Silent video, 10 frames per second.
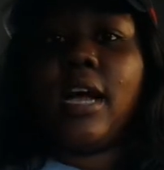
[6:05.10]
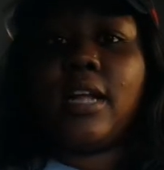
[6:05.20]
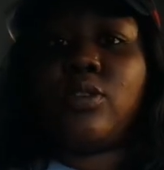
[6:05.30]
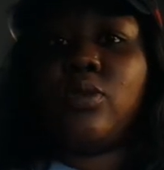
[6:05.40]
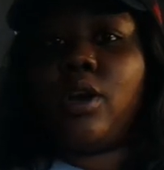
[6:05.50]

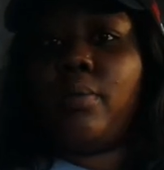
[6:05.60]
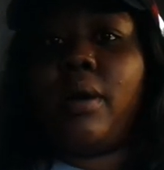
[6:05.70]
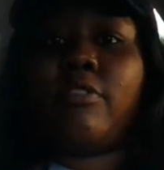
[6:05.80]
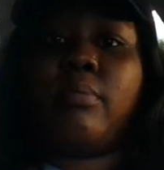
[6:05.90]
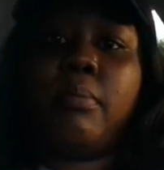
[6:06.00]
I took her
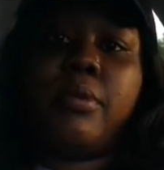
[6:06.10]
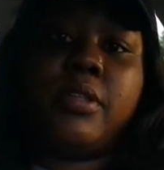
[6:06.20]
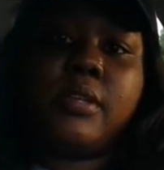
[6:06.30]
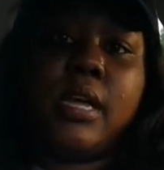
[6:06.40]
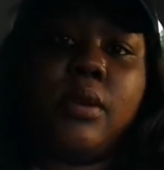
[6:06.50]
back from my
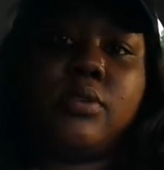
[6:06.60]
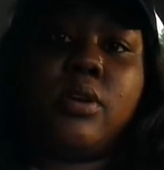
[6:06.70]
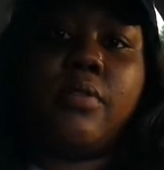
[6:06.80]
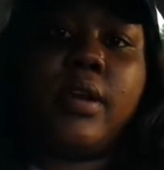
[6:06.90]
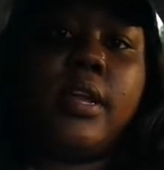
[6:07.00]
mother's house
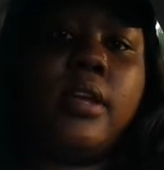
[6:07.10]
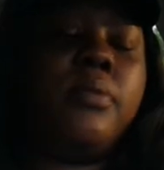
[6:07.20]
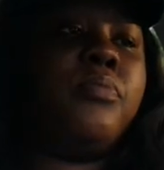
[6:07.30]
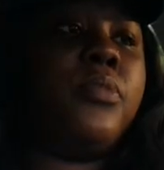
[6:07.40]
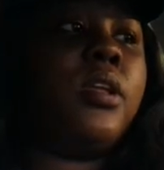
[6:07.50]
already.
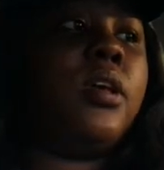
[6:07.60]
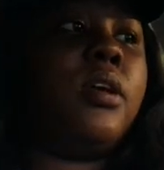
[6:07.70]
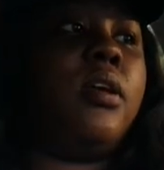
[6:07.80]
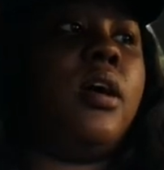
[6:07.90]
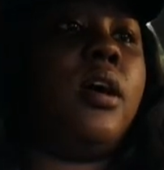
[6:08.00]

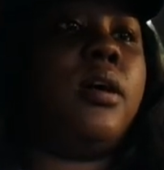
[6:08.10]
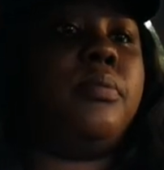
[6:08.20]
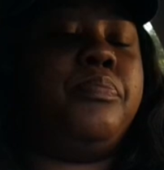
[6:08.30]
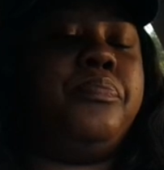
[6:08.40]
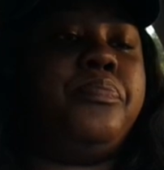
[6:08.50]
Right